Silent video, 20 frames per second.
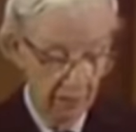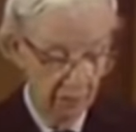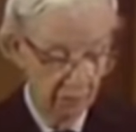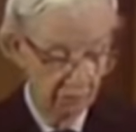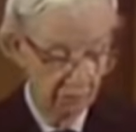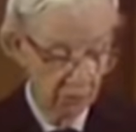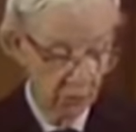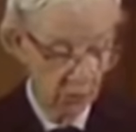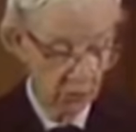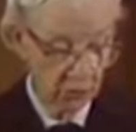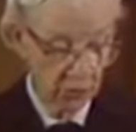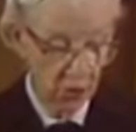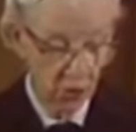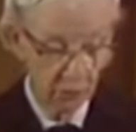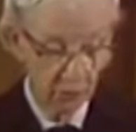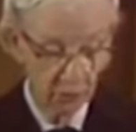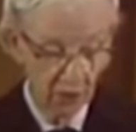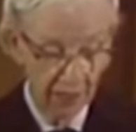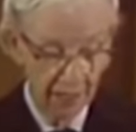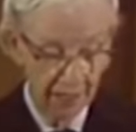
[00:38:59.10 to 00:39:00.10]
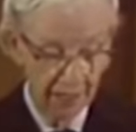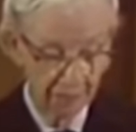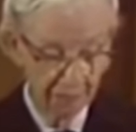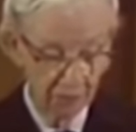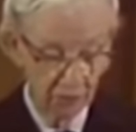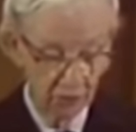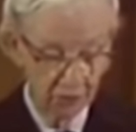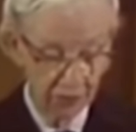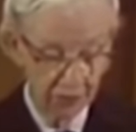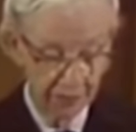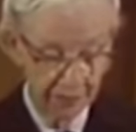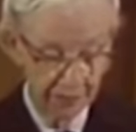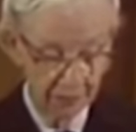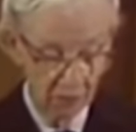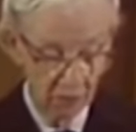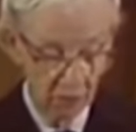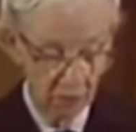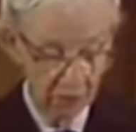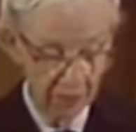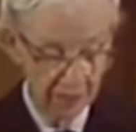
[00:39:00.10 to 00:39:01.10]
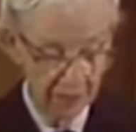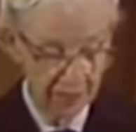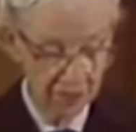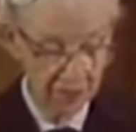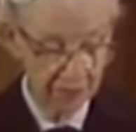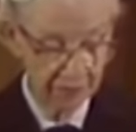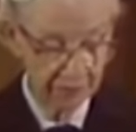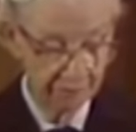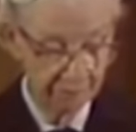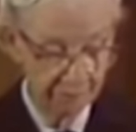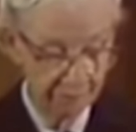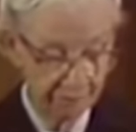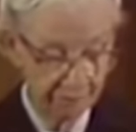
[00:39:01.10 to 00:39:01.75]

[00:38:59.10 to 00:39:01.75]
For both COBOL and Fortran, they're all listed,